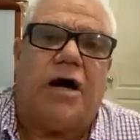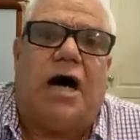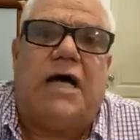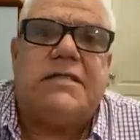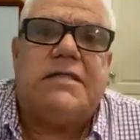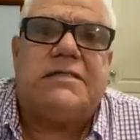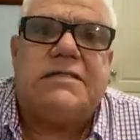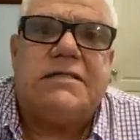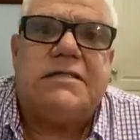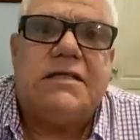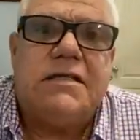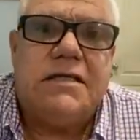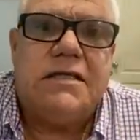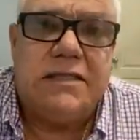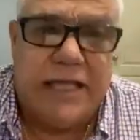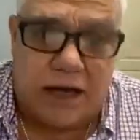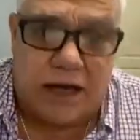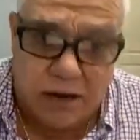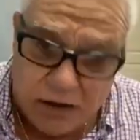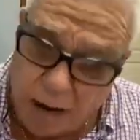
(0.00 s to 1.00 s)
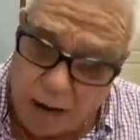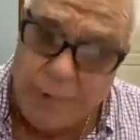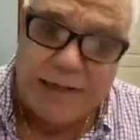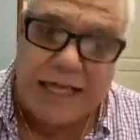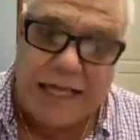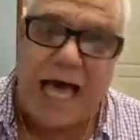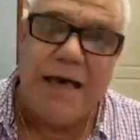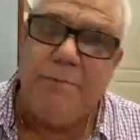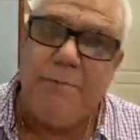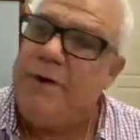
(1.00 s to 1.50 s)
Because there's going to
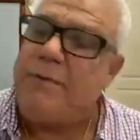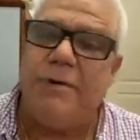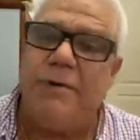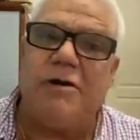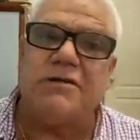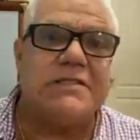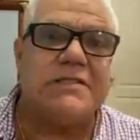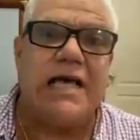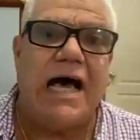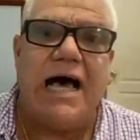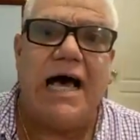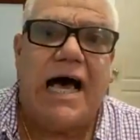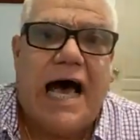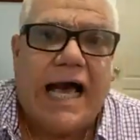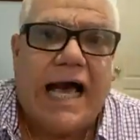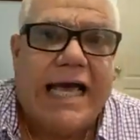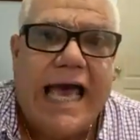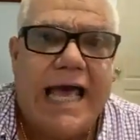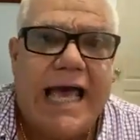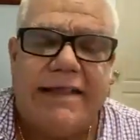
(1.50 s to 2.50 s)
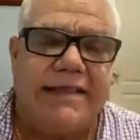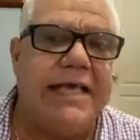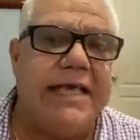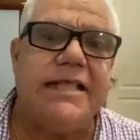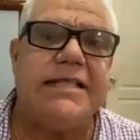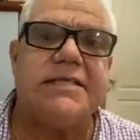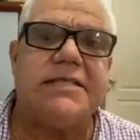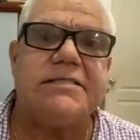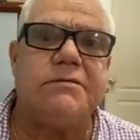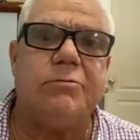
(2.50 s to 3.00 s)
come a time people going to say, I can't
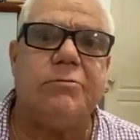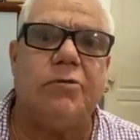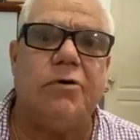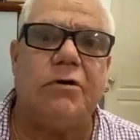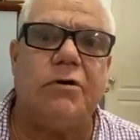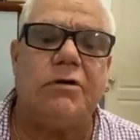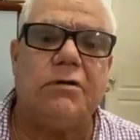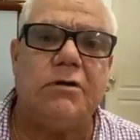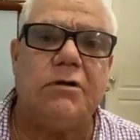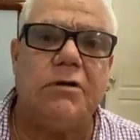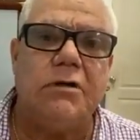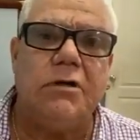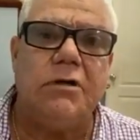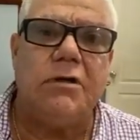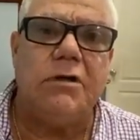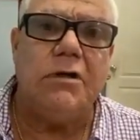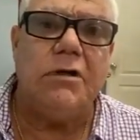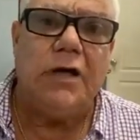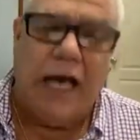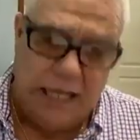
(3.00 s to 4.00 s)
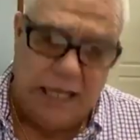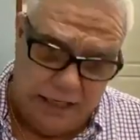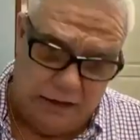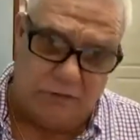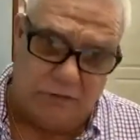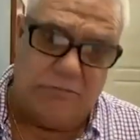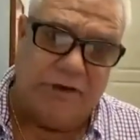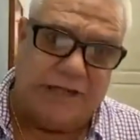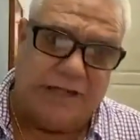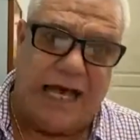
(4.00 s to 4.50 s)
take this more.
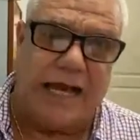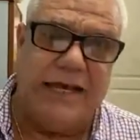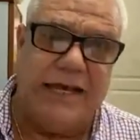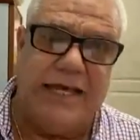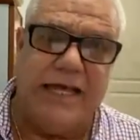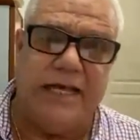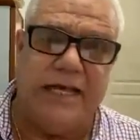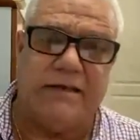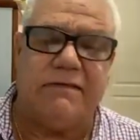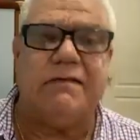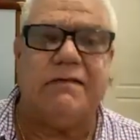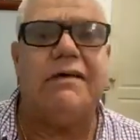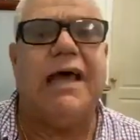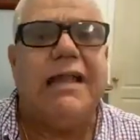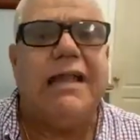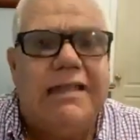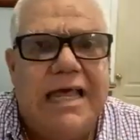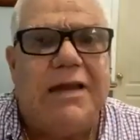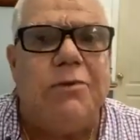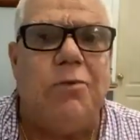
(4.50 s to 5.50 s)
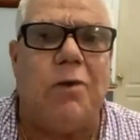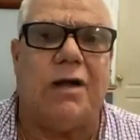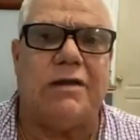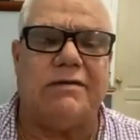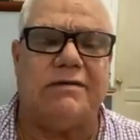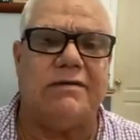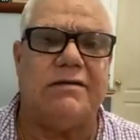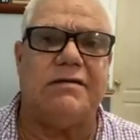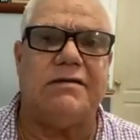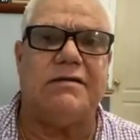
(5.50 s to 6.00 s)
And they're going to retaliate. And then
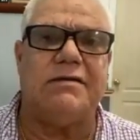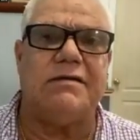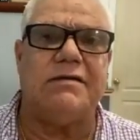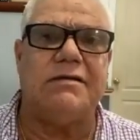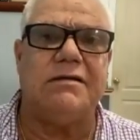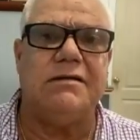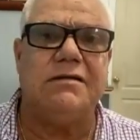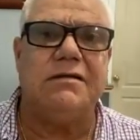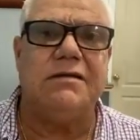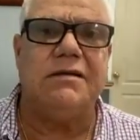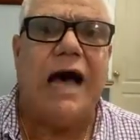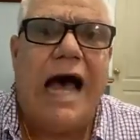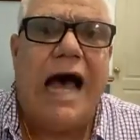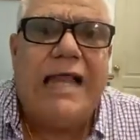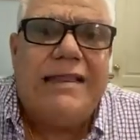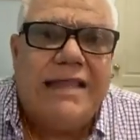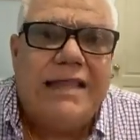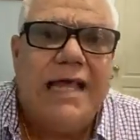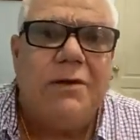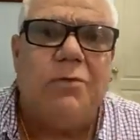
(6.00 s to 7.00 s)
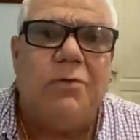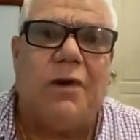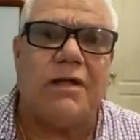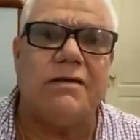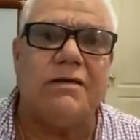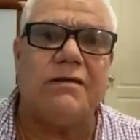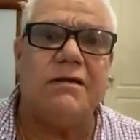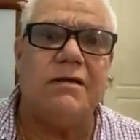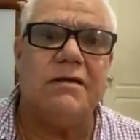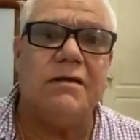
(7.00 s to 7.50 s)
what? And then
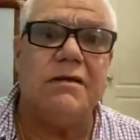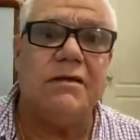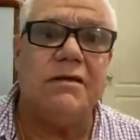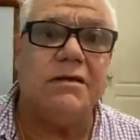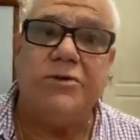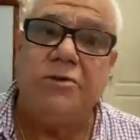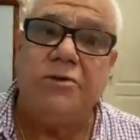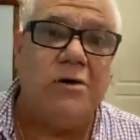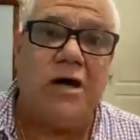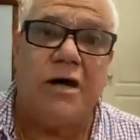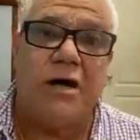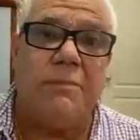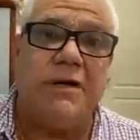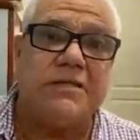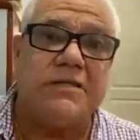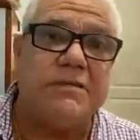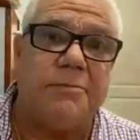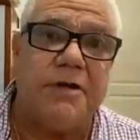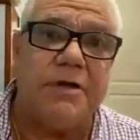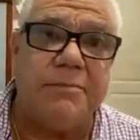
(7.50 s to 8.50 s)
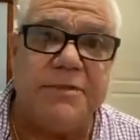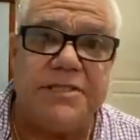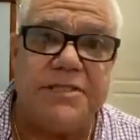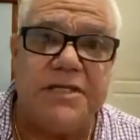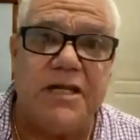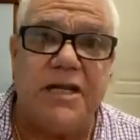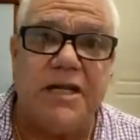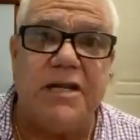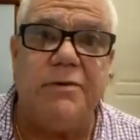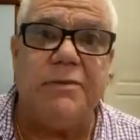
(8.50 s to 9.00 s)
what? You got a place to put them
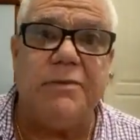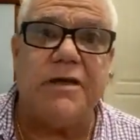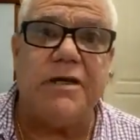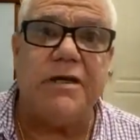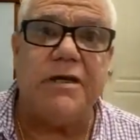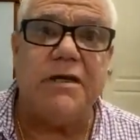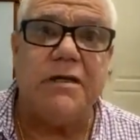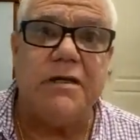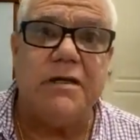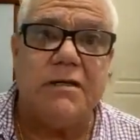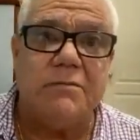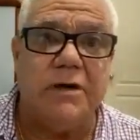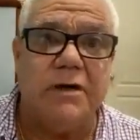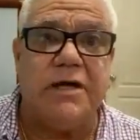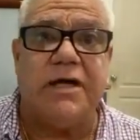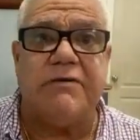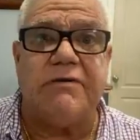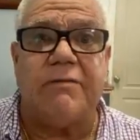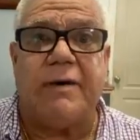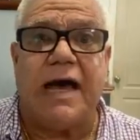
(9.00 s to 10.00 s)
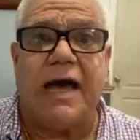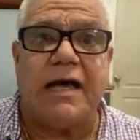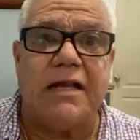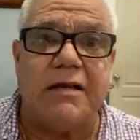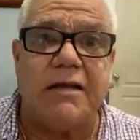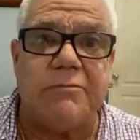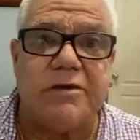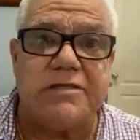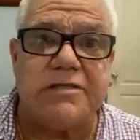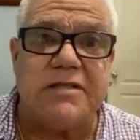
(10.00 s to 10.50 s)
in jail anyway. Well, you give them an
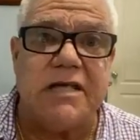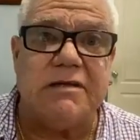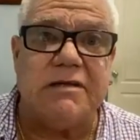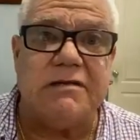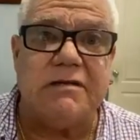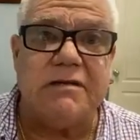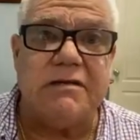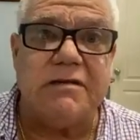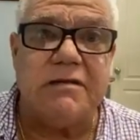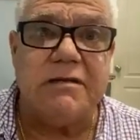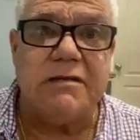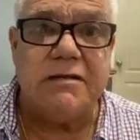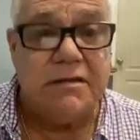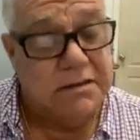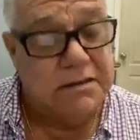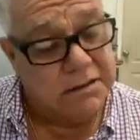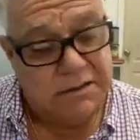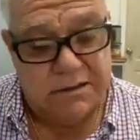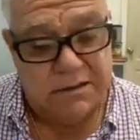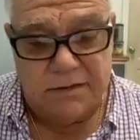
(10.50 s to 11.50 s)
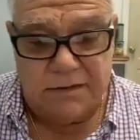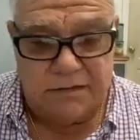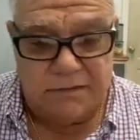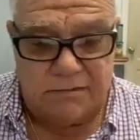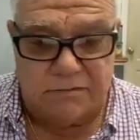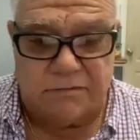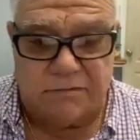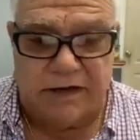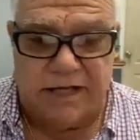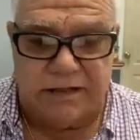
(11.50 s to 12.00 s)
ankle bracelet.
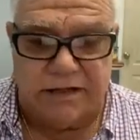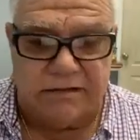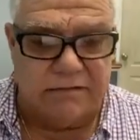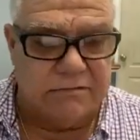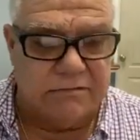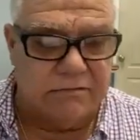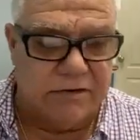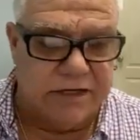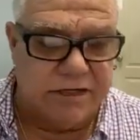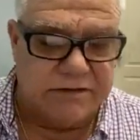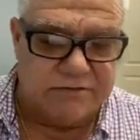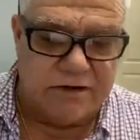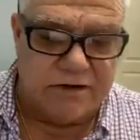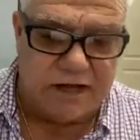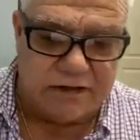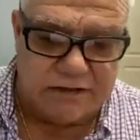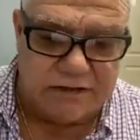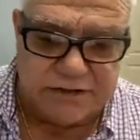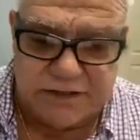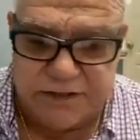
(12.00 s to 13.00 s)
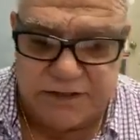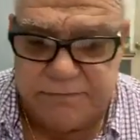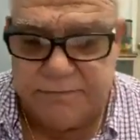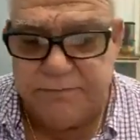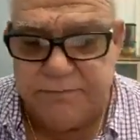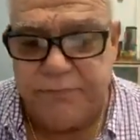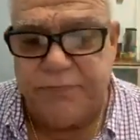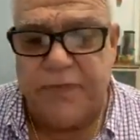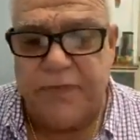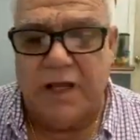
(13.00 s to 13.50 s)
Great strategy.
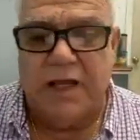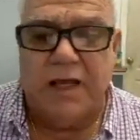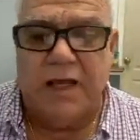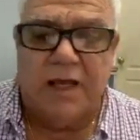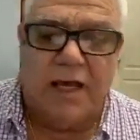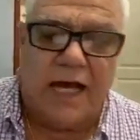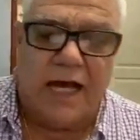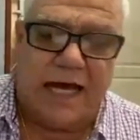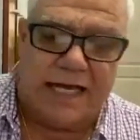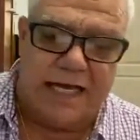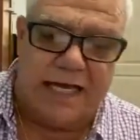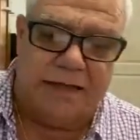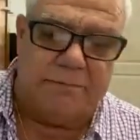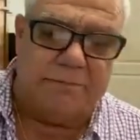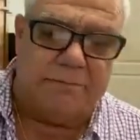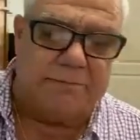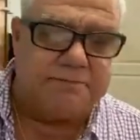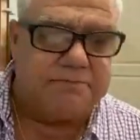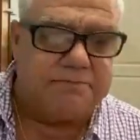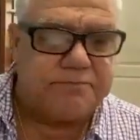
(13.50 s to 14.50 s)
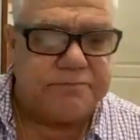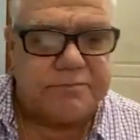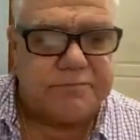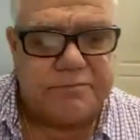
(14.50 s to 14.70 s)
Again,